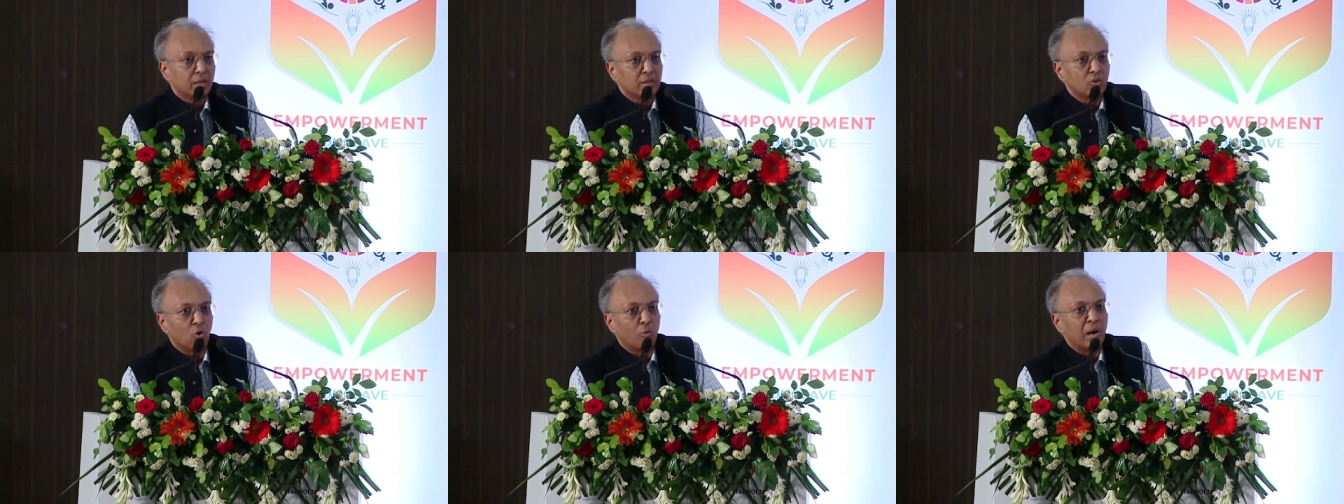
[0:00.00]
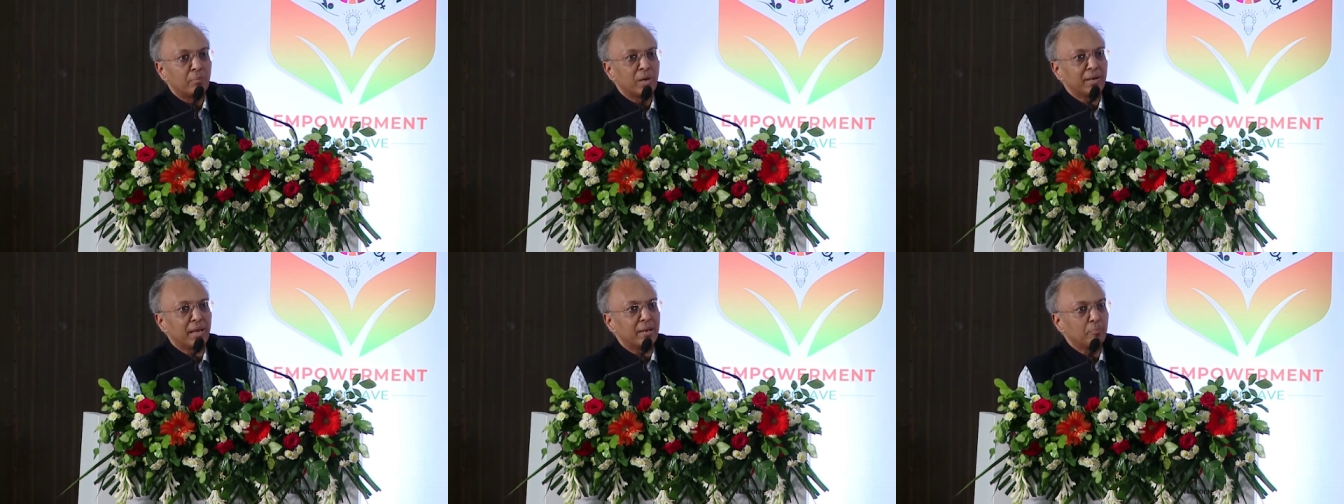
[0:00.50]
The
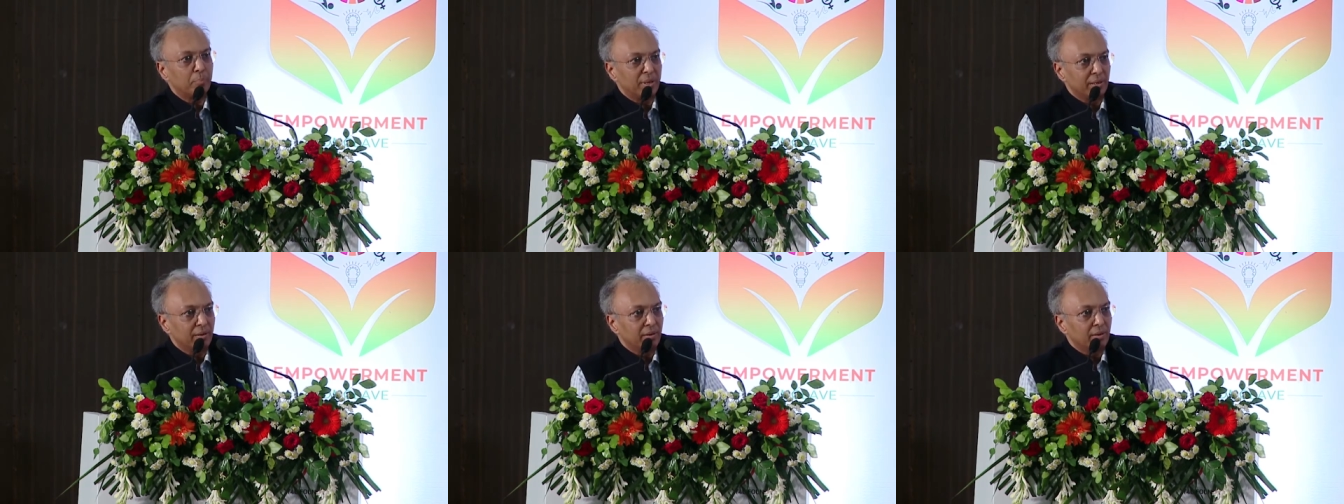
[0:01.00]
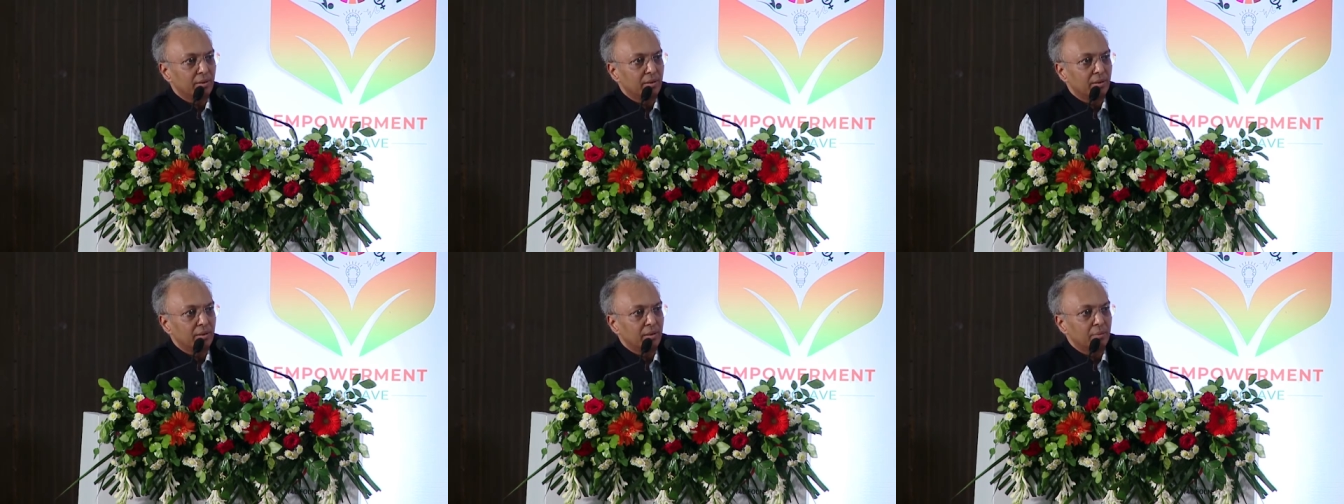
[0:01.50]
Obama campaign
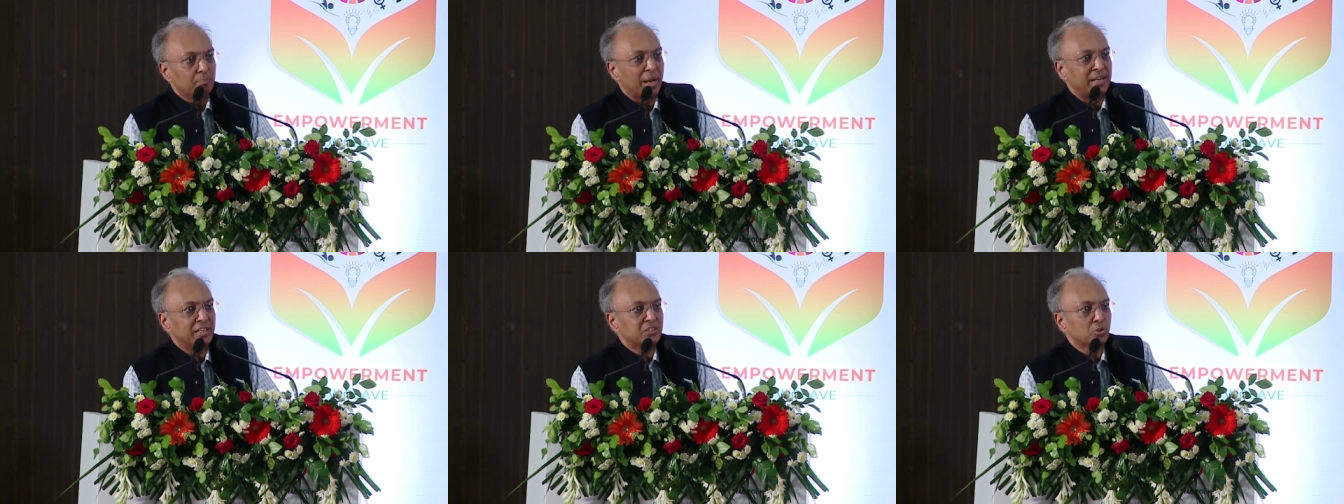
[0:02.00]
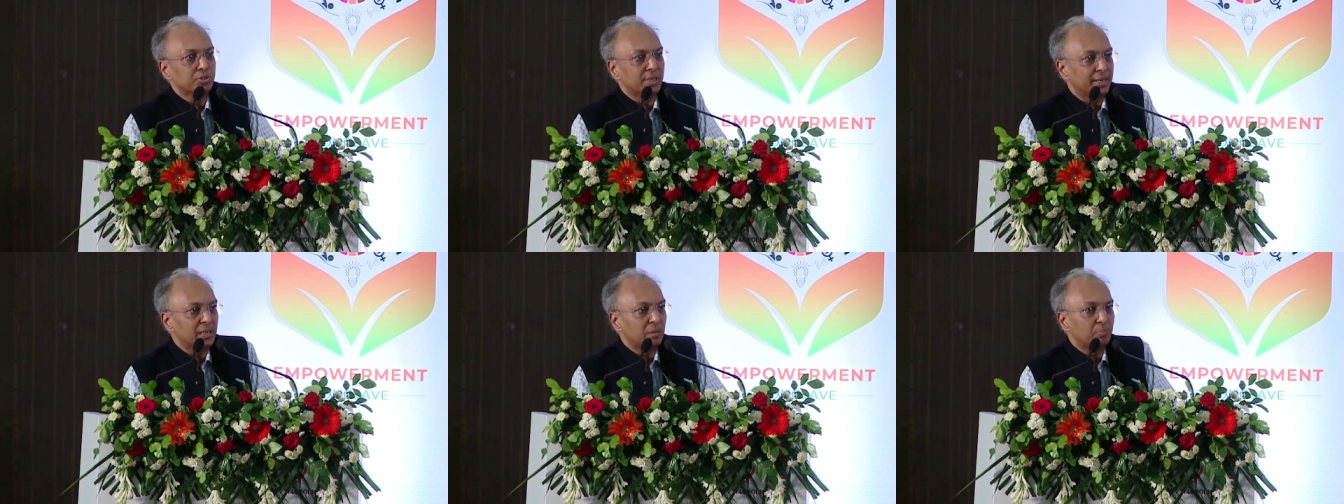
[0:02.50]
managed to
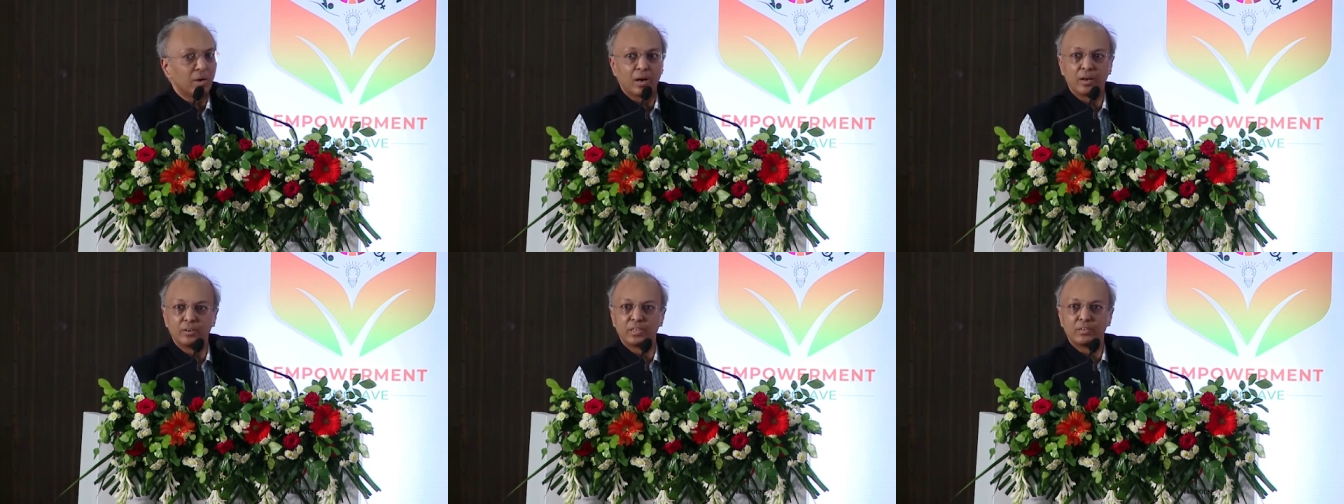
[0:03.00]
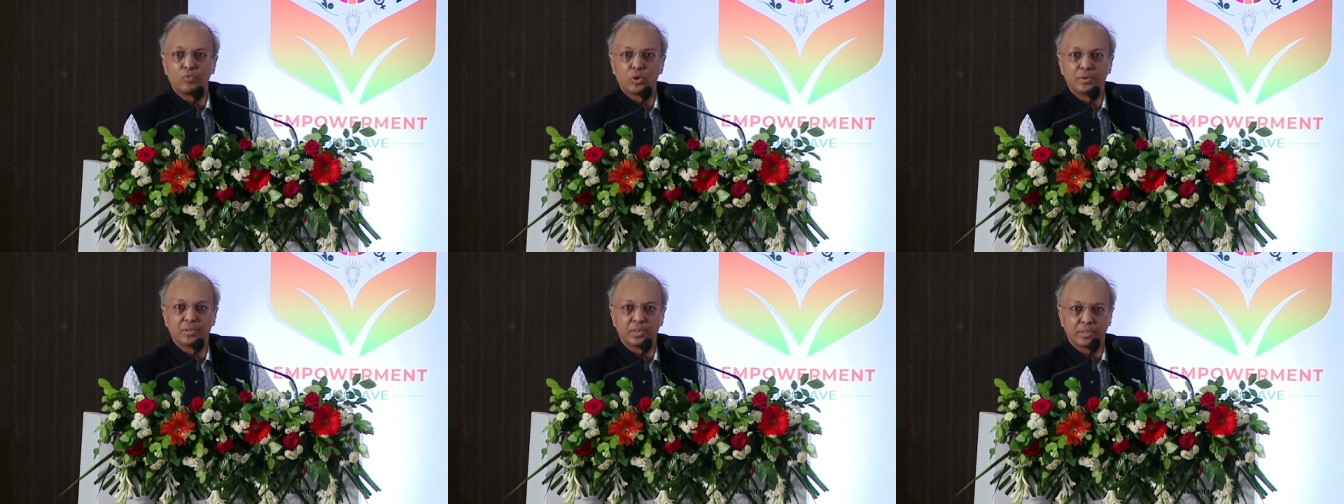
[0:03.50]
sign up 100
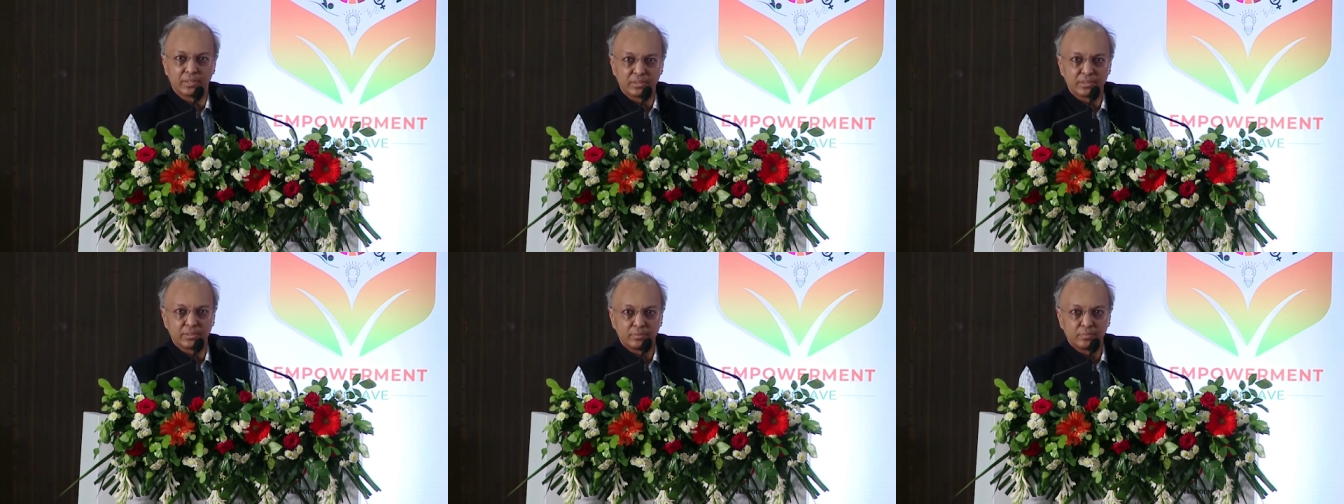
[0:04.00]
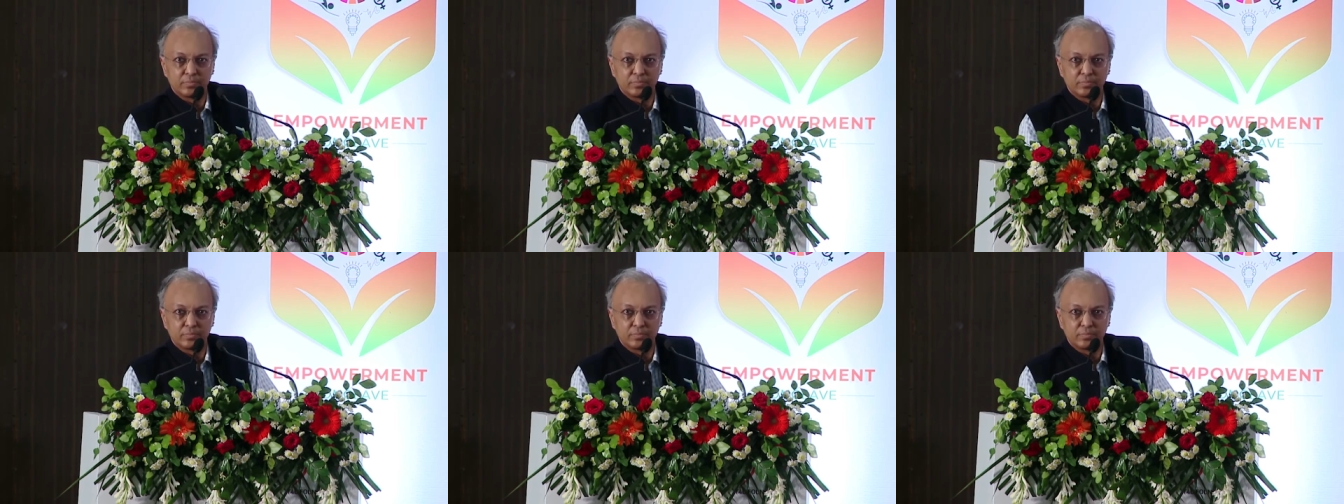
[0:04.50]
volunteers